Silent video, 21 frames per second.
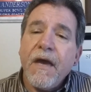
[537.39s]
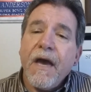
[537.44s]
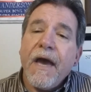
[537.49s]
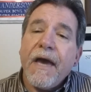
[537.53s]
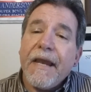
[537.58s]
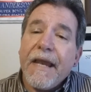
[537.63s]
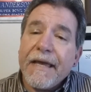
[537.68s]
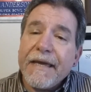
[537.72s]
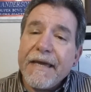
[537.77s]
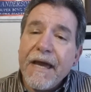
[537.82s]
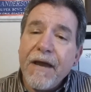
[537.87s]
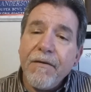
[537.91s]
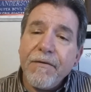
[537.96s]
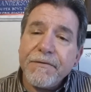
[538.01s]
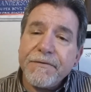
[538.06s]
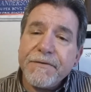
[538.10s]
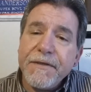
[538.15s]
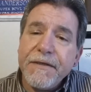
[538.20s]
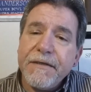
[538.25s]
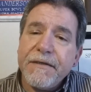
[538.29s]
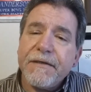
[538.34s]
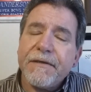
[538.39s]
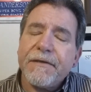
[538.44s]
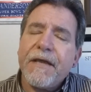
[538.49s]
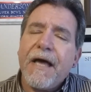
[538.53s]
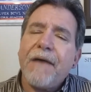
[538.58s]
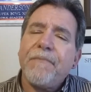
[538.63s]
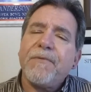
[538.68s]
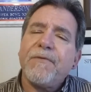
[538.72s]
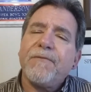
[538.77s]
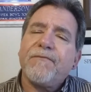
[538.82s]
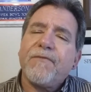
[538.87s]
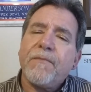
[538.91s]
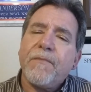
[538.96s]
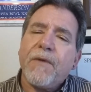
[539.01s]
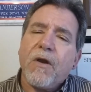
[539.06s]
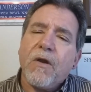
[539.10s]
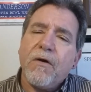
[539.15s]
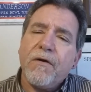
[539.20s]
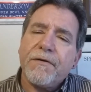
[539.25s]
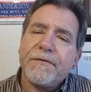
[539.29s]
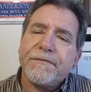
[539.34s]
And I guarantee you it happened from a
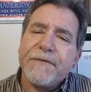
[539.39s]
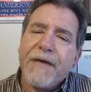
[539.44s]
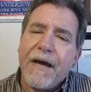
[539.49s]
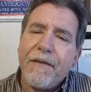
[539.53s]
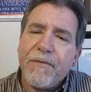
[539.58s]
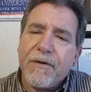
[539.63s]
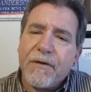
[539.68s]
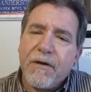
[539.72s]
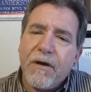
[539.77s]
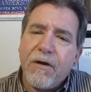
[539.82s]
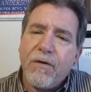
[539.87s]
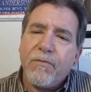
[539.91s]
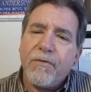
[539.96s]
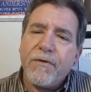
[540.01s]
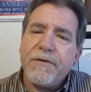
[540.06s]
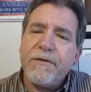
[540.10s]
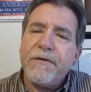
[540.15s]
long time ago where